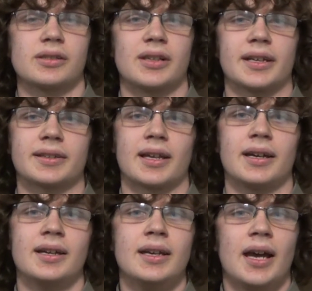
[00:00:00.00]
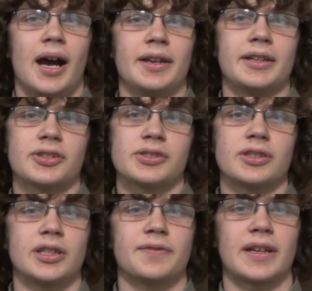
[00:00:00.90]
like that. And it doesn't
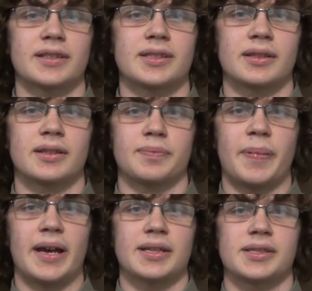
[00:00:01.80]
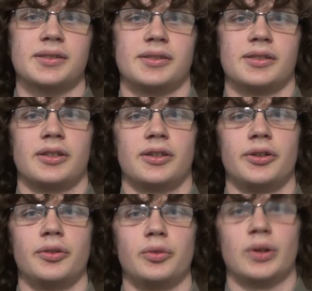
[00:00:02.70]
only affect the person
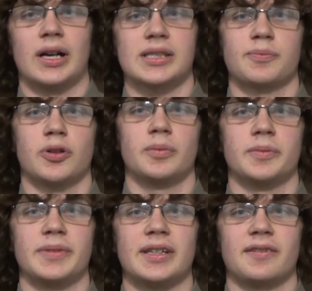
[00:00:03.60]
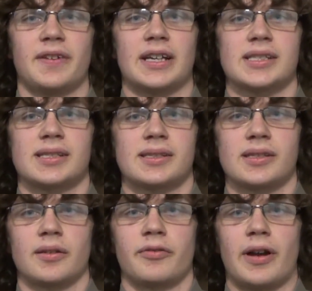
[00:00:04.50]
who has the problem, it affects
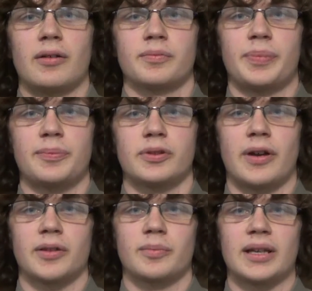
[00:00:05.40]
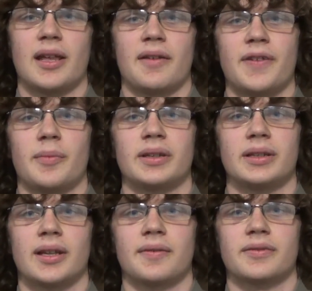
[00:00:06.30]
around people around them, like their family
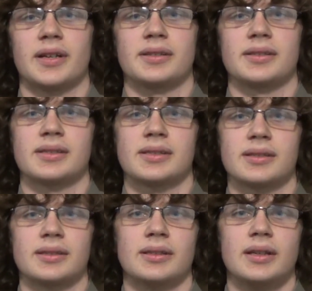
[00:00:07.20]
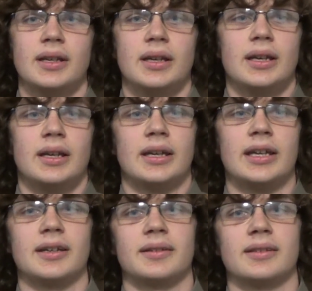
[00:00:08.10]
and their friends, and
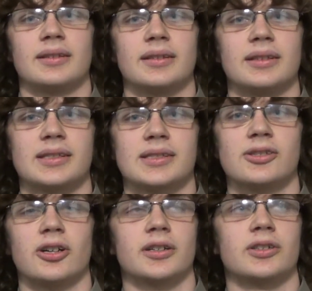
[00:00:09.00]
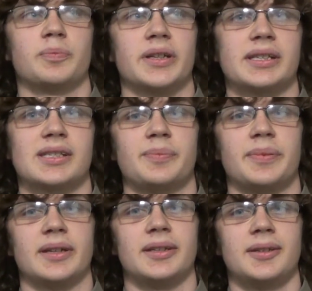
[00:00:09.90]
it, it's not a good place to
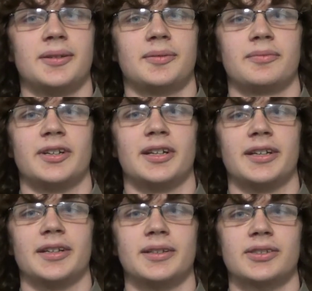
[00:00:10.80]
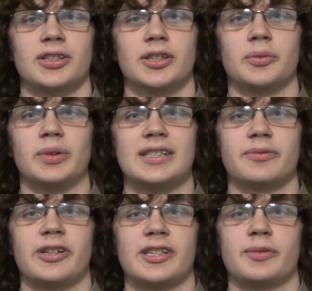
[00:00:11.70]
be, really. So we need to
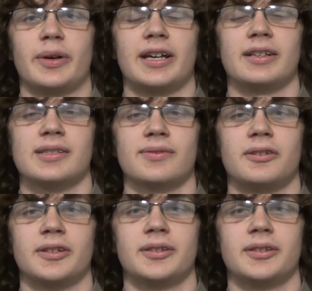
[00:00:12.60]
raise awareness for